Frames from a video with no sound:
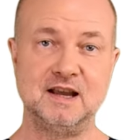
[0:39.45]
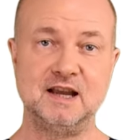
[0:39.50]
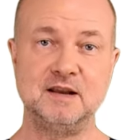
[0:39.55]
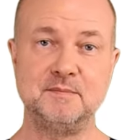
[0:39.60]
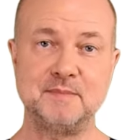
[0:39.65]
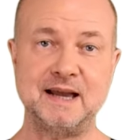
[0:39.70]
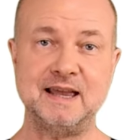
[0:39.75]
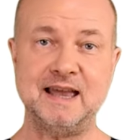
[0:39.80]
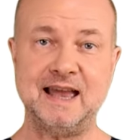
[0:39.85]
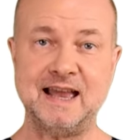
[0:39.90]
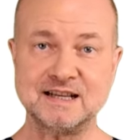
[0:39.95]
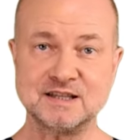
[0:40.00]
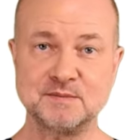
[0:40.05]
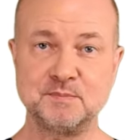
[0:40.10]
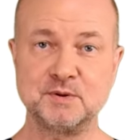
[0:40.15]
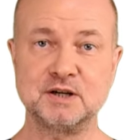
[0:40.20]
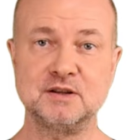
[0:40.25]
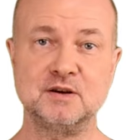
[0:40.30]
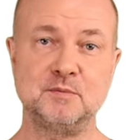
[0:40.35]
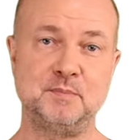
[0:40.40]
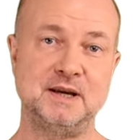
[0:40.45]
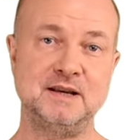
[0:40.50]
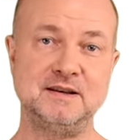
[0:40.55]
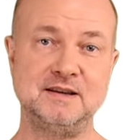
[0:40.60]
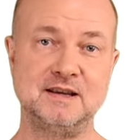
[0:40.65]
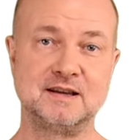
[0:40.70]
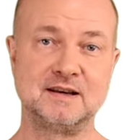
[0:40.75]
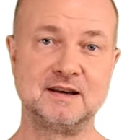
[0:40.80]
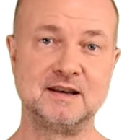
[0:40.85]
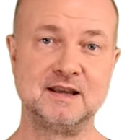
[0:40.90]
In my expert
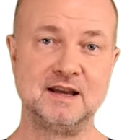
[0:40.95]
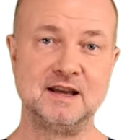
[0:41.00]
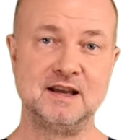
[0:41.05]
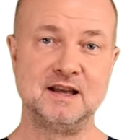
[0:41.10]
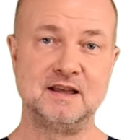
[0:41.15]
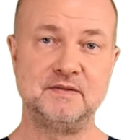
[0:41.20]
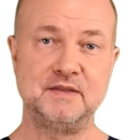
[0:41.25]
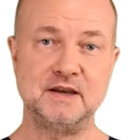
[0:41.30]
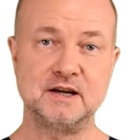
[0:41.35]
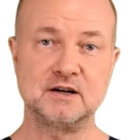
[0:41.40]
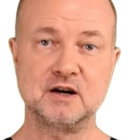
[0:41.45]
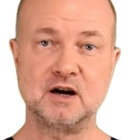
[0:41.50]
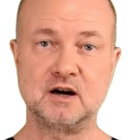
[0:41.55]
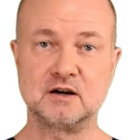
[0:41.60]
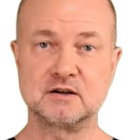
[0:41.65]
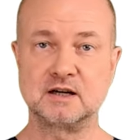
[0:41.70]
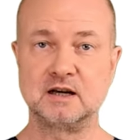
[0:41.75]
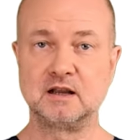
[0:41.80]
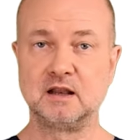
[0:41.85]
opinion, there are